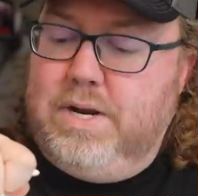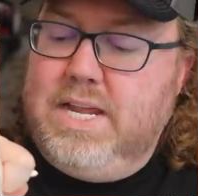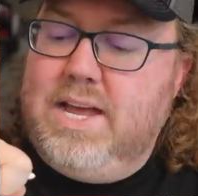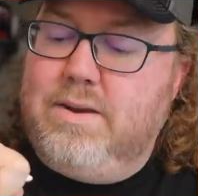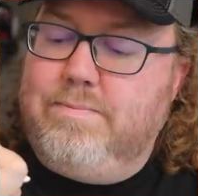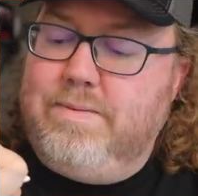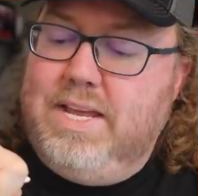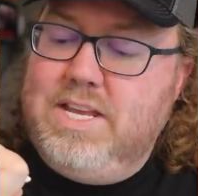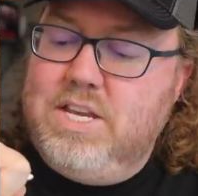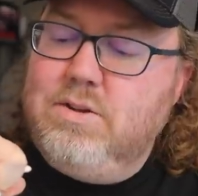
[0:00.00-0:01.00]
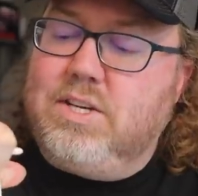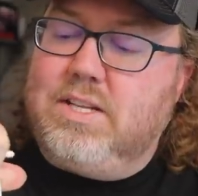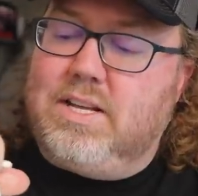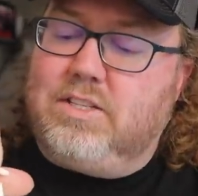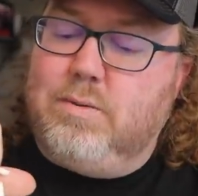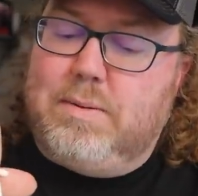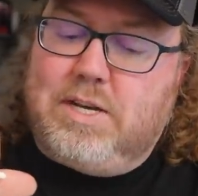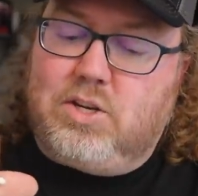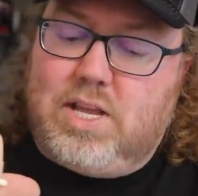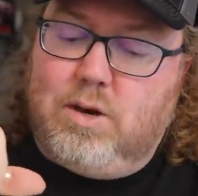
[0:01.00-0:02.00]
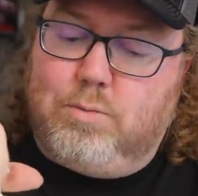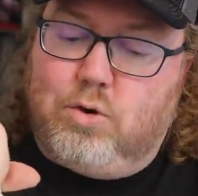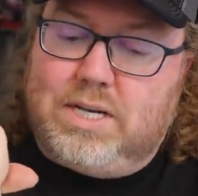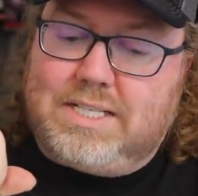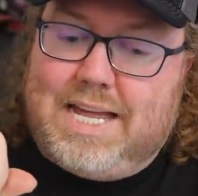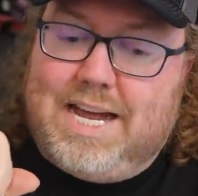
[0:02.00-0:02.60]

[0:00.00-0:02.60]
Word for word: But again, in using this, you wanna make sure that your board is